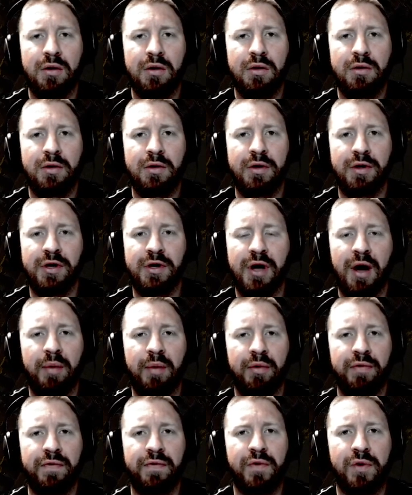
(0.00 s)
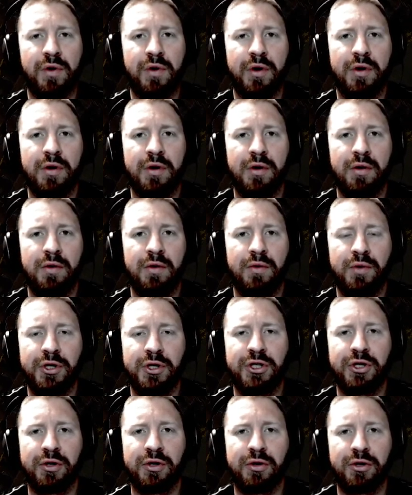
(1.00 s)
to the Diablo 4
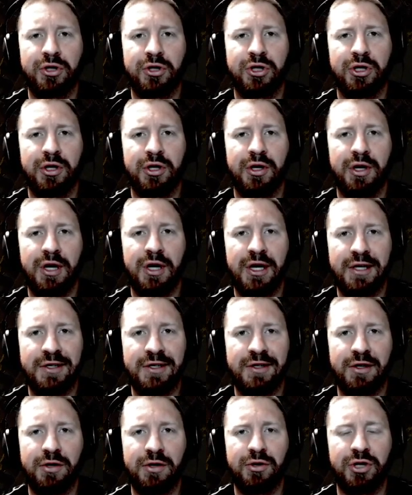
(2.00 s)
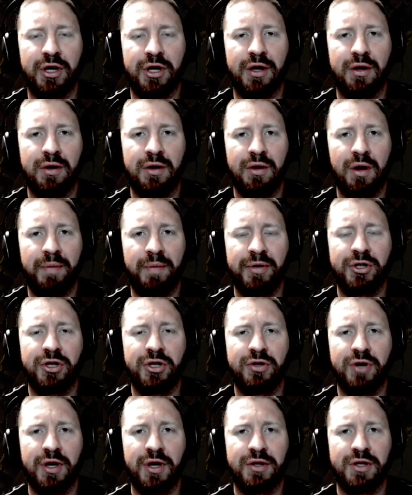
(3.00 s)
Research Institution.
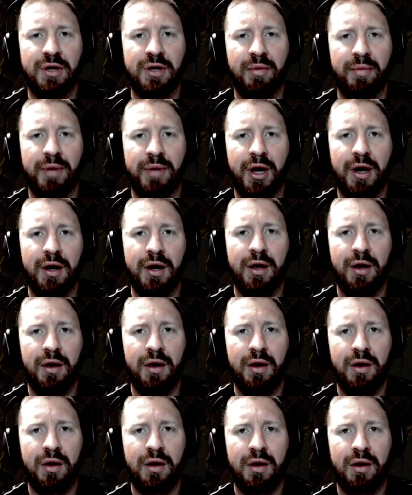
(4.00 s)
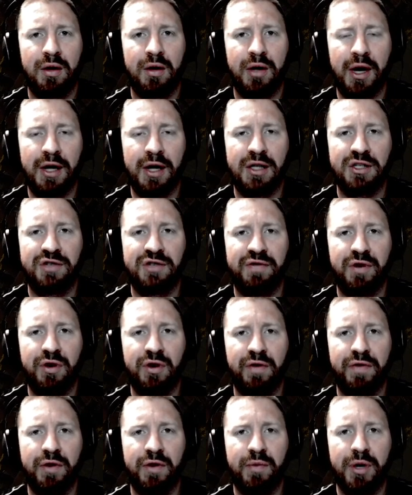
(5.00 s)
Appreciate you guys coming by. Like this
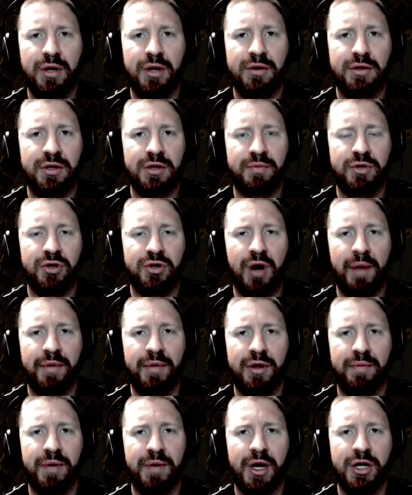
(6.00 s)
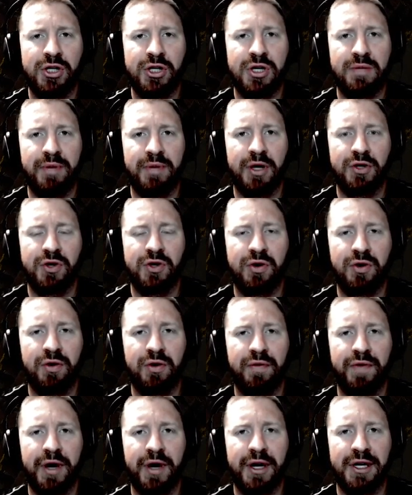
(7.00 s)
video if you will. Subscribe to the page and the bell so you're
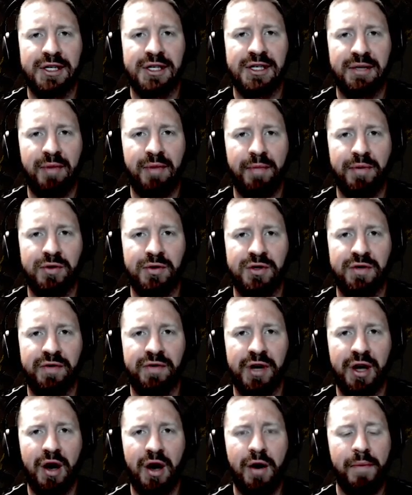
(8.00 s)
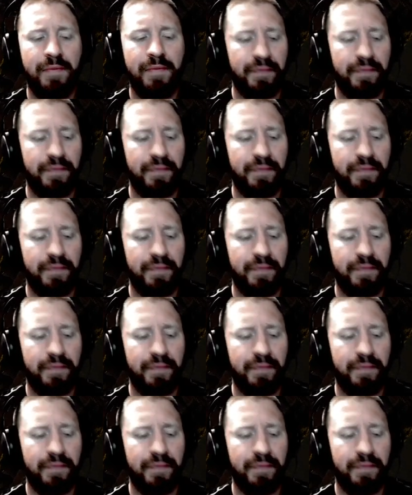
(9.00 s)
notified next time I post a video.